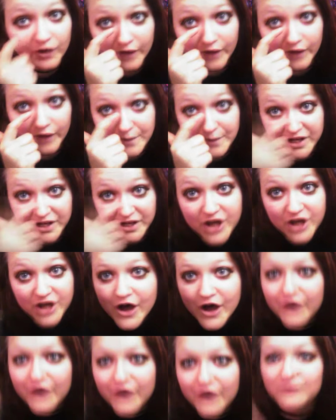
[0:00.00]
or on my
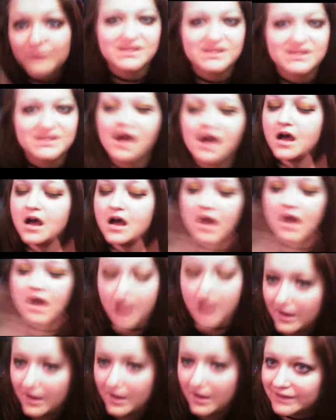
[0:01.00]
nose.
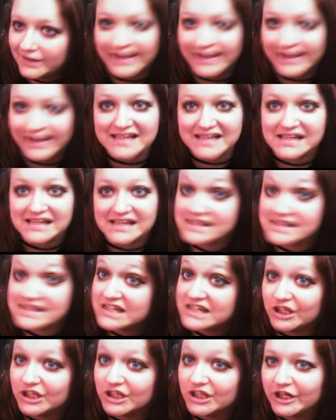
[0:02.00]
Like I said,
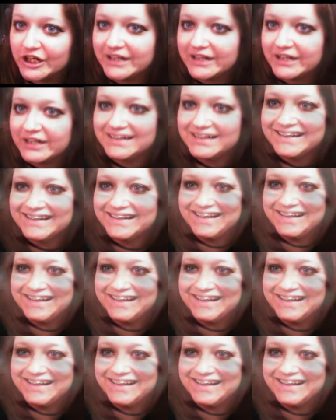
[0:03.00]
still learning.